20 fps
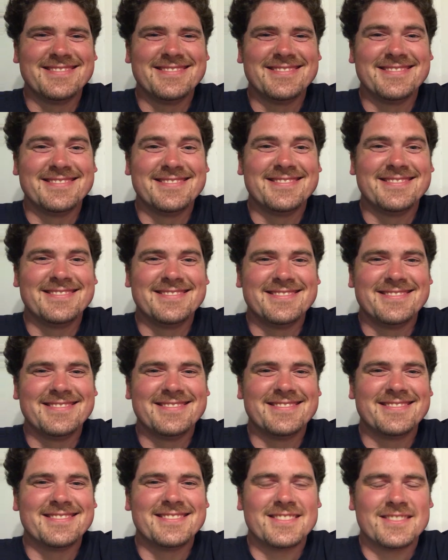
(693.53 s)

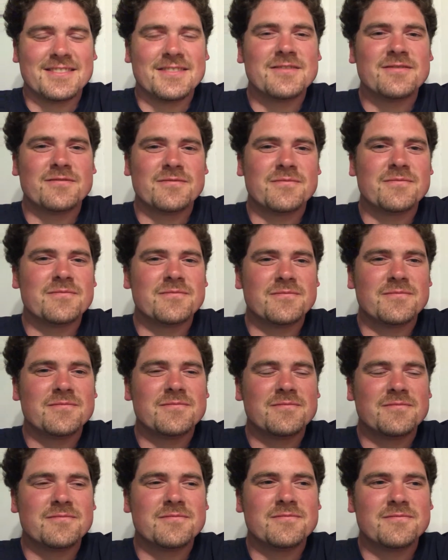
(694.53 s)

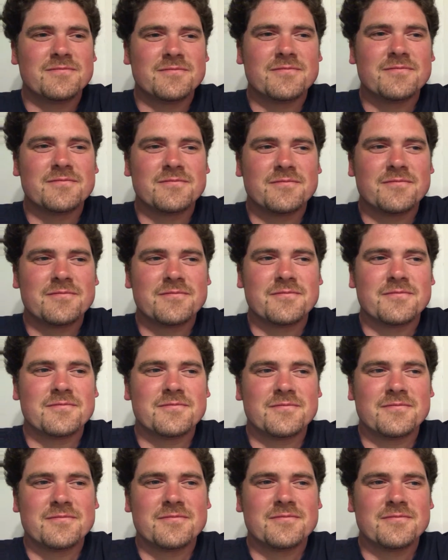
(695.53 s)

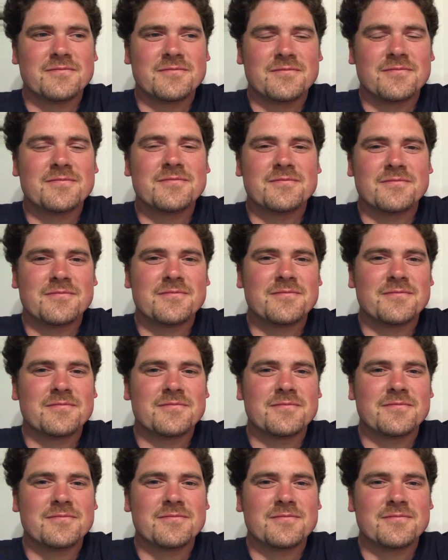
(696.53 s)

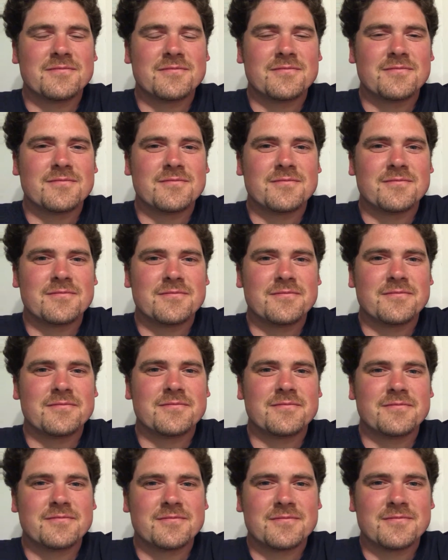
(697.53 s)

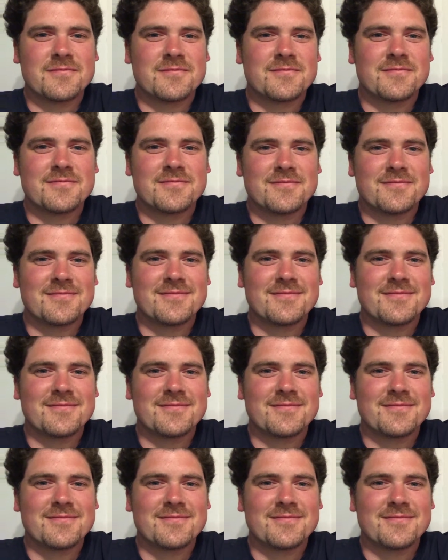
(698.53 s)
The person shown says nothing.